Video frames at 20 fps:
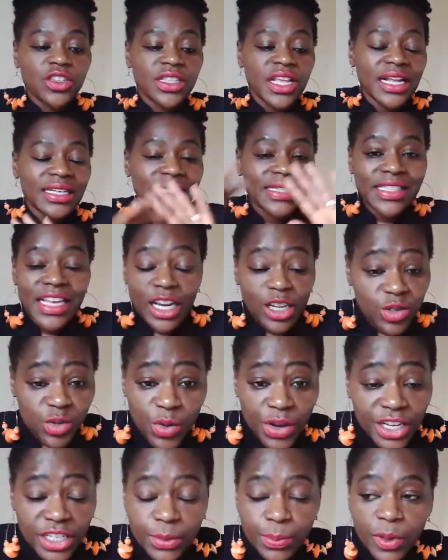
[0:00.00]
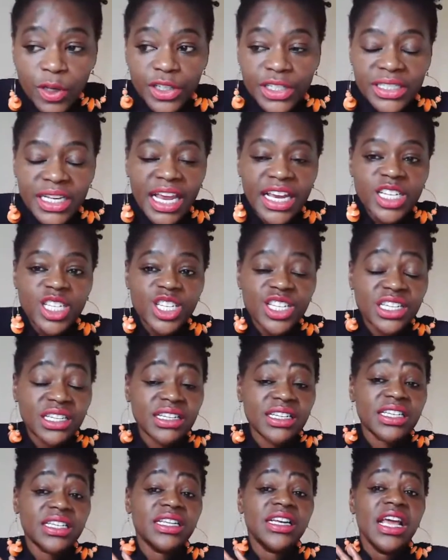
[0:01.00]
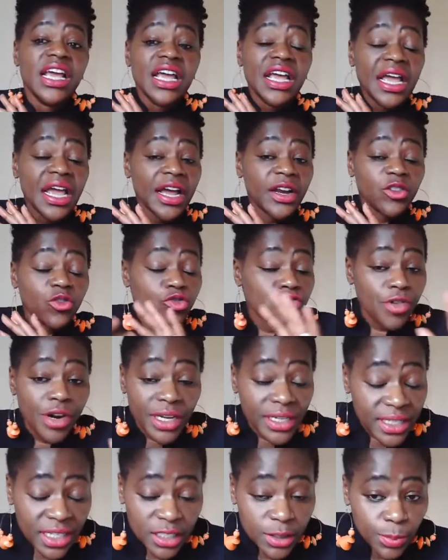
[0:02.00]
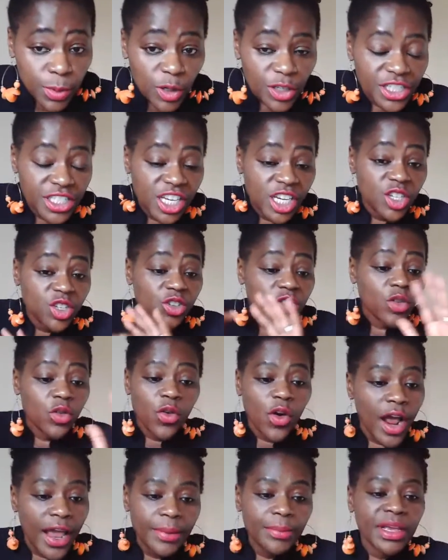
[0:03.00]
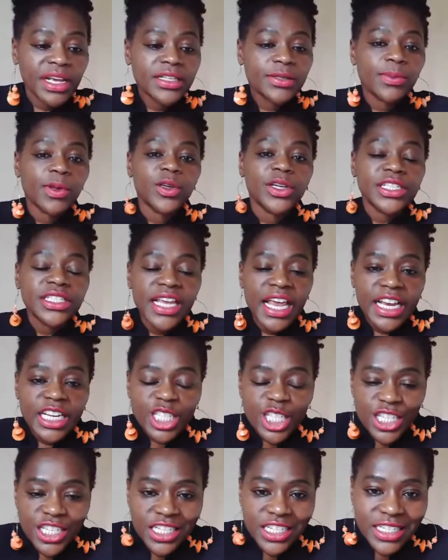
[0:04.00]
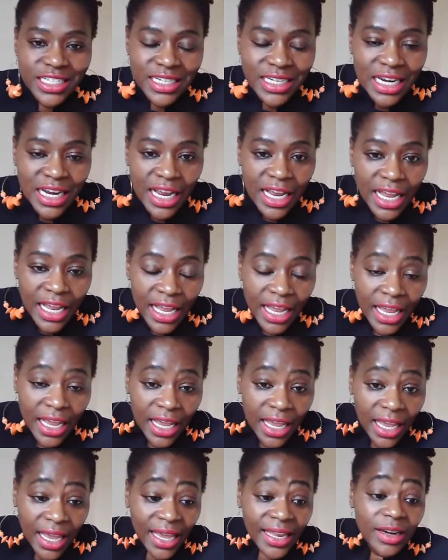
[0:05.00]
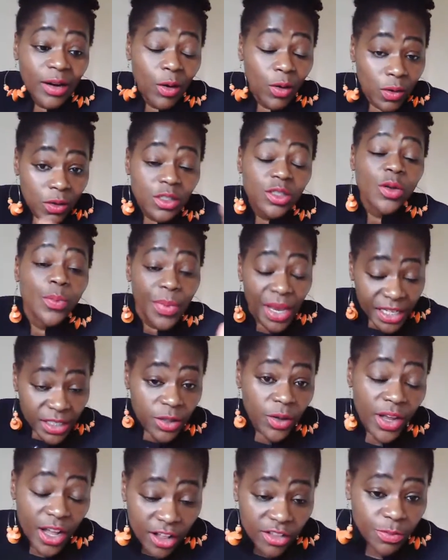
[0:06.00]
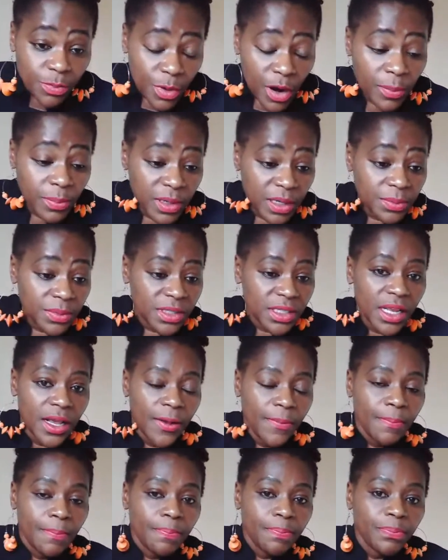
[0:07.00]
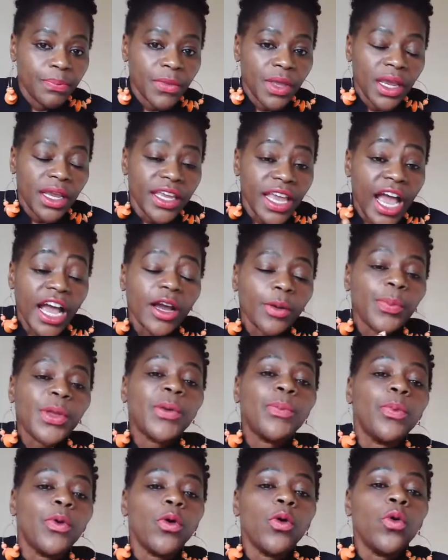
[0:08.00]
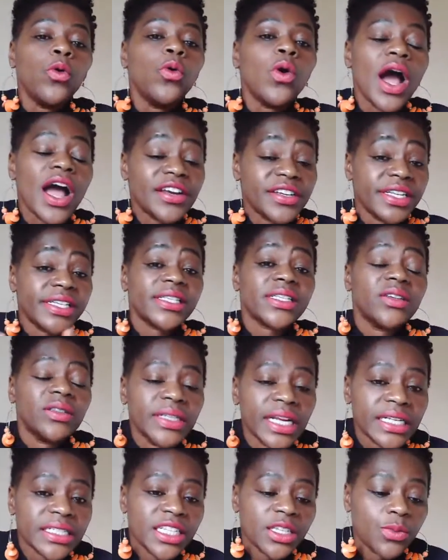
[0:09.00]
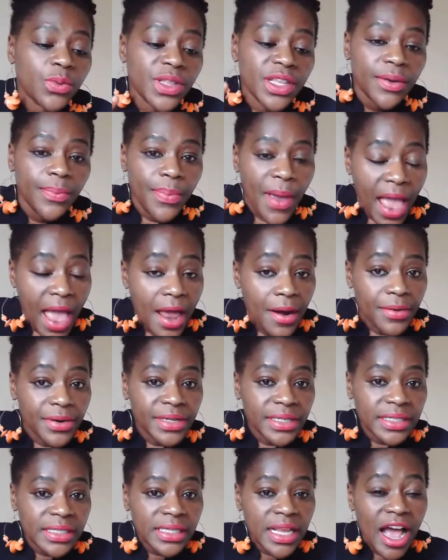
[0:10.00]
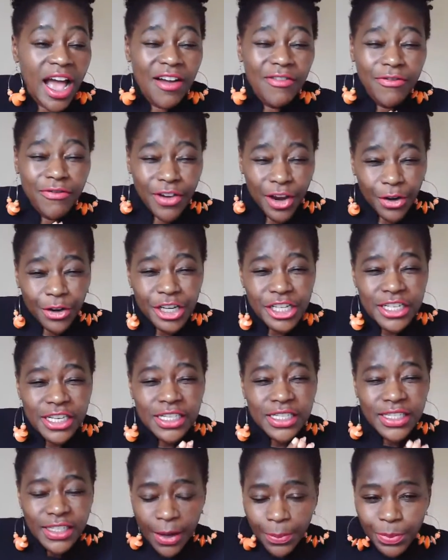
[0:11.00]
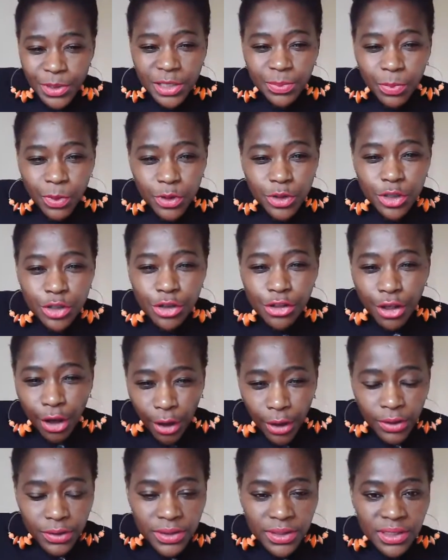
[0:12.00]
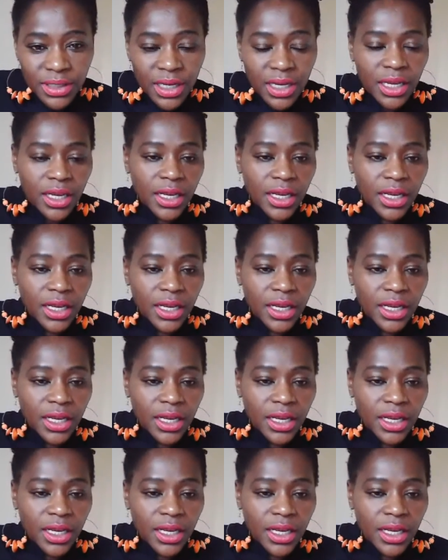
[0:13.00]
That's sexual exploitation, drugs exploitation, crime exploitation, and also mental health problems. Young people who are disconnected with their parents are very susceptible to those.